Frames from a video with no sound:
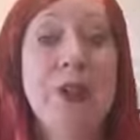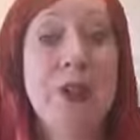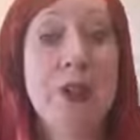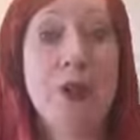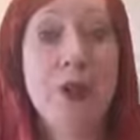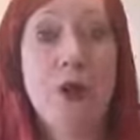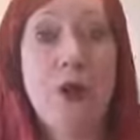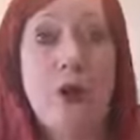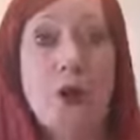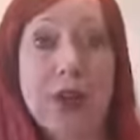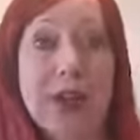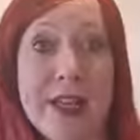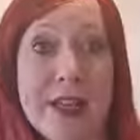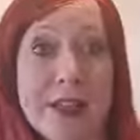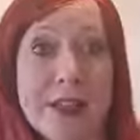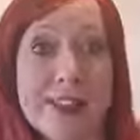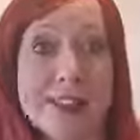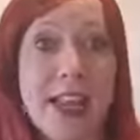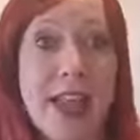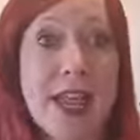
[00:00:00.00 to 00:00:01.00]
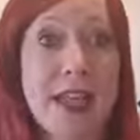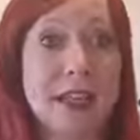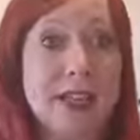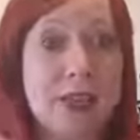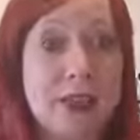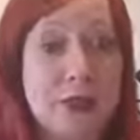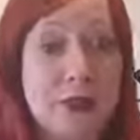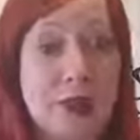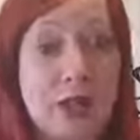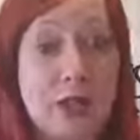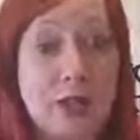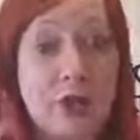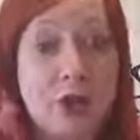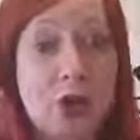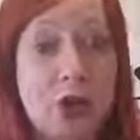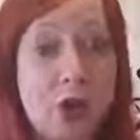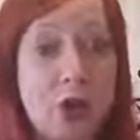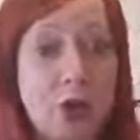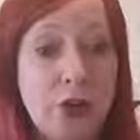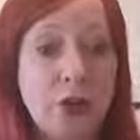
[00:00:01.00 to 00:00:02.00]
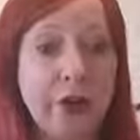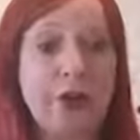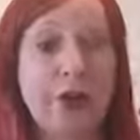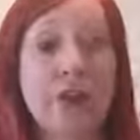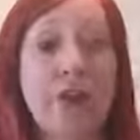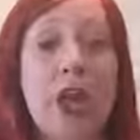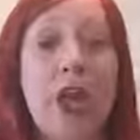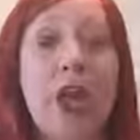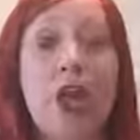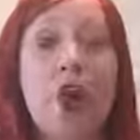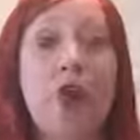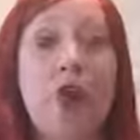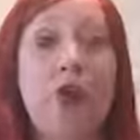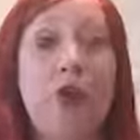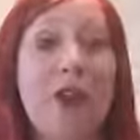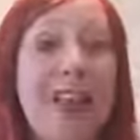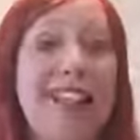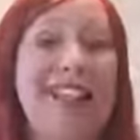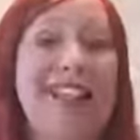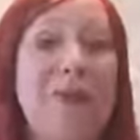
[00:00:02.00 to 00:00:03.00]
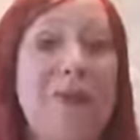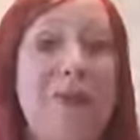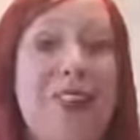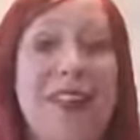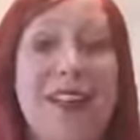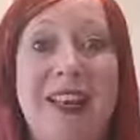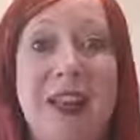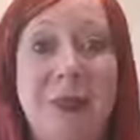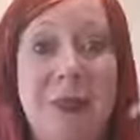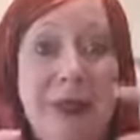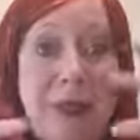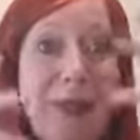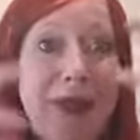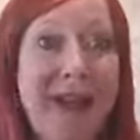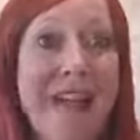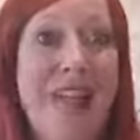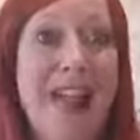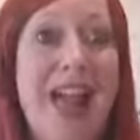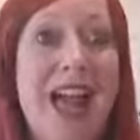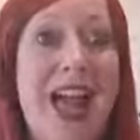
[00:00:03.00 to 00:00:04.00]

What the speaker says: Look at the size, look at the colors, look at something that maybe they